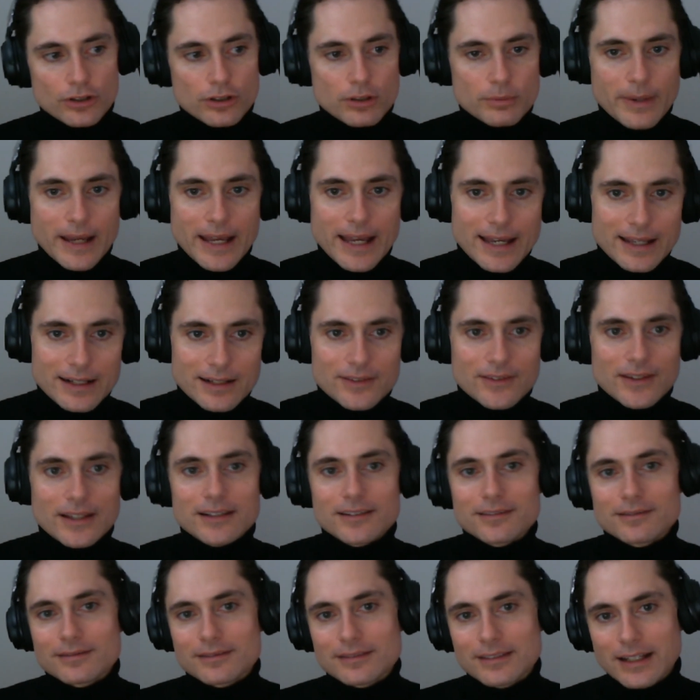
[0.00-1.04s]
or bad, and
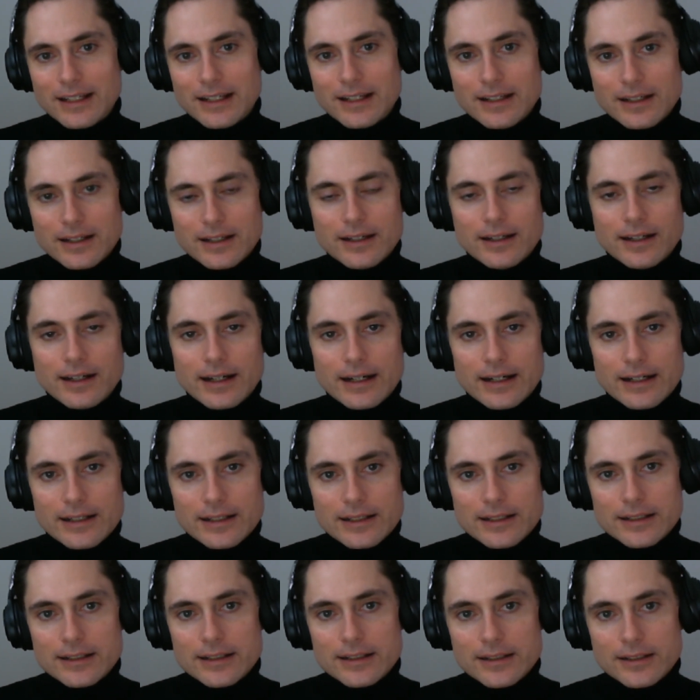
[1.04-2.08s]
then
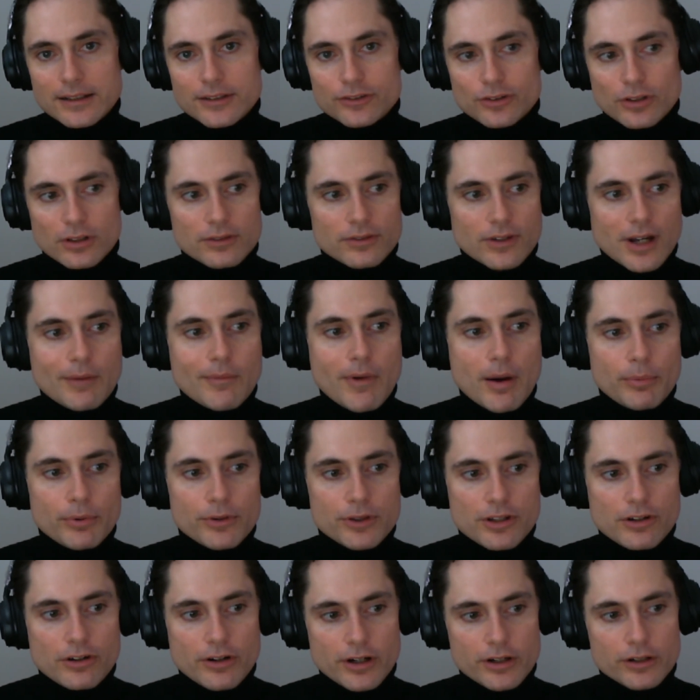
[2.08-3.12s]
sort of come up
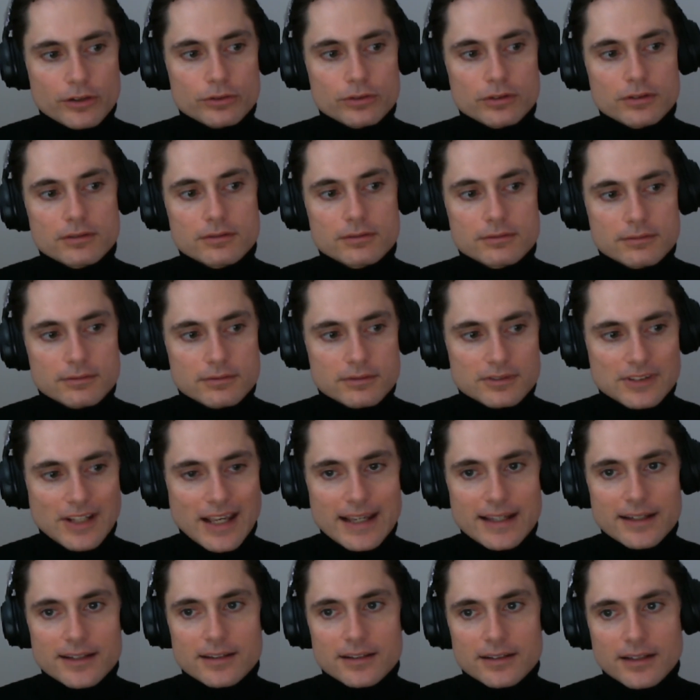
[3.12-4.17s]
with your own
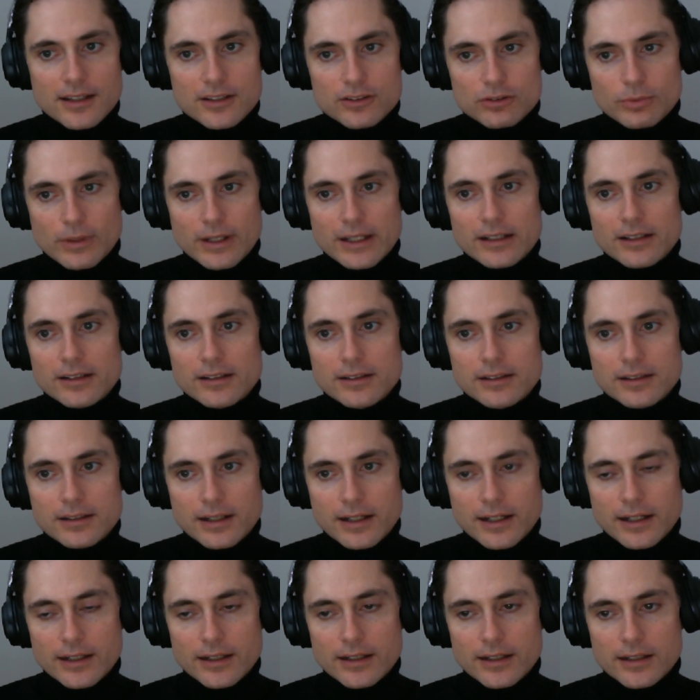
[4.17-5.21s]
take as well
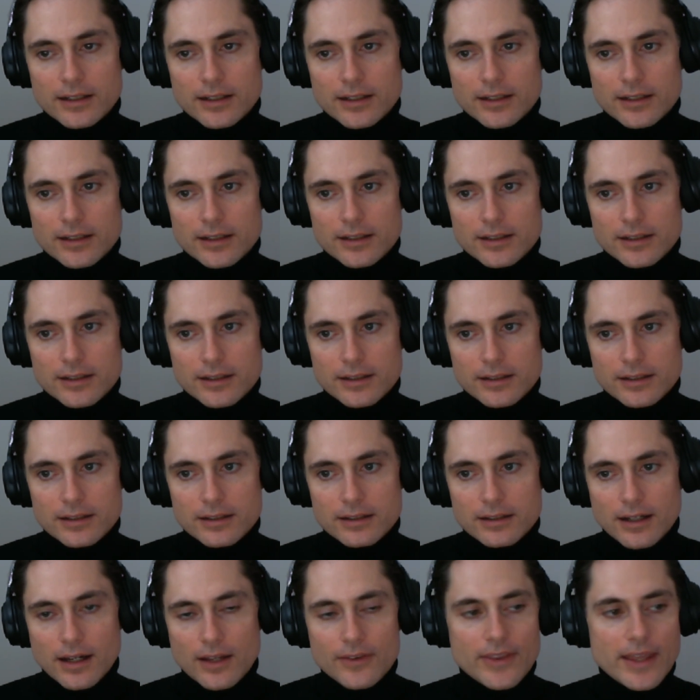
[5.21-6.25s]
on
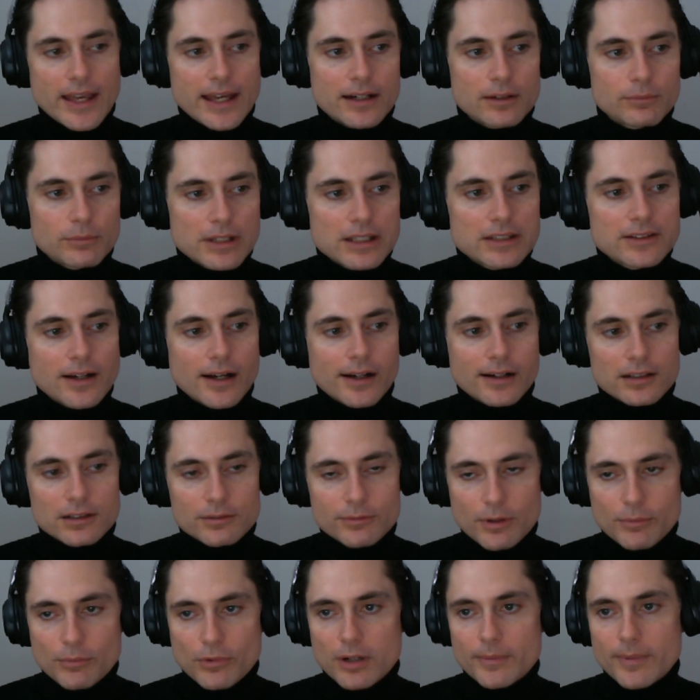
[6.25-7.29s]
that. And we can talk a little
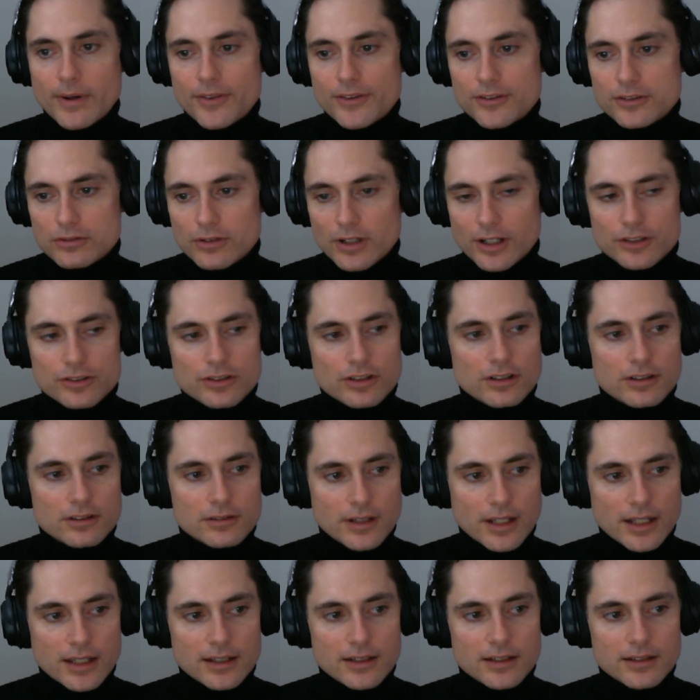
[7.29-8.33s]
bit more about the structure,
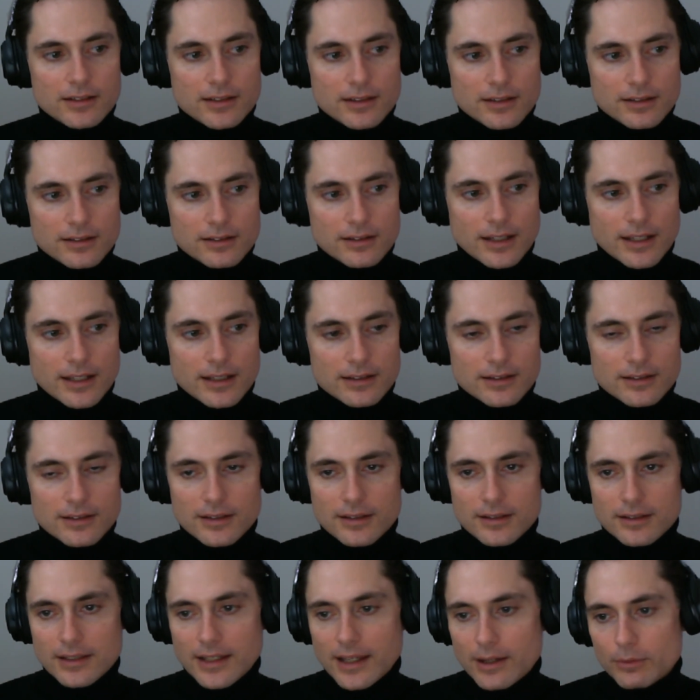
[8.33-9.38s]
and
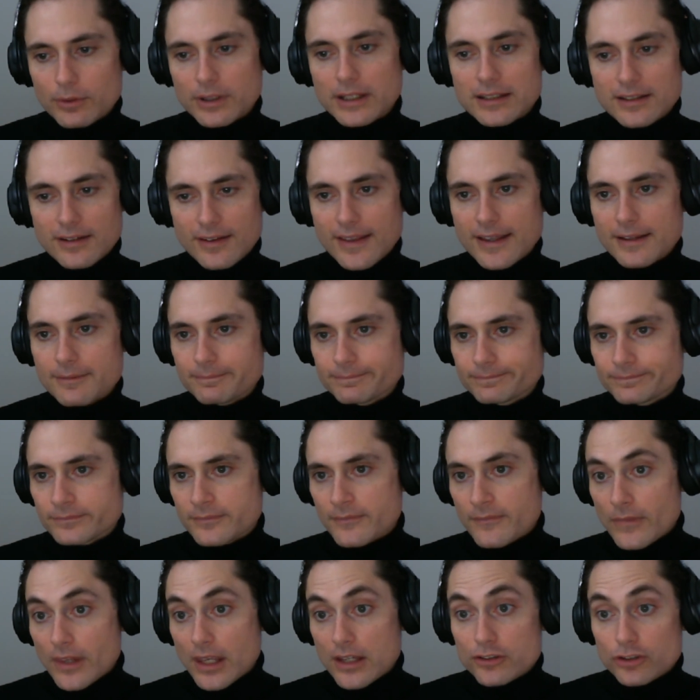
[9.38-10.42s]
we'll get to that.
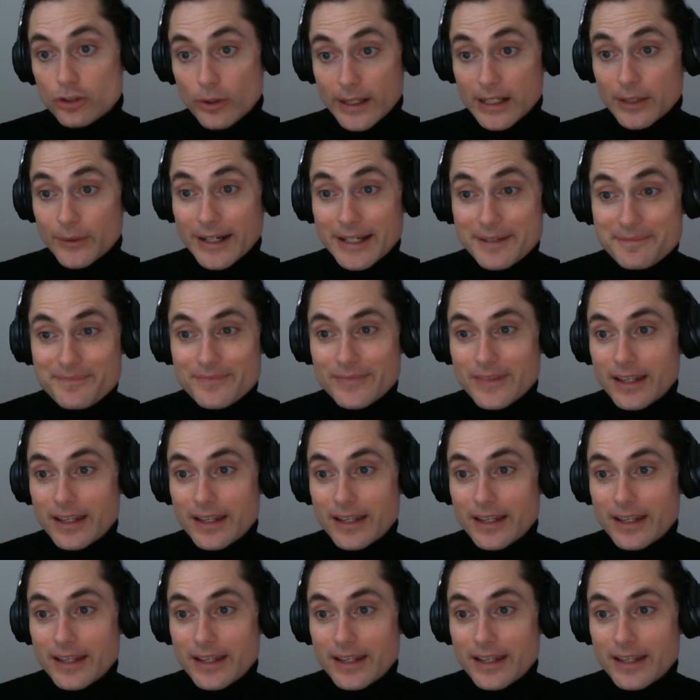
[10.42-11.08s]
So anyway,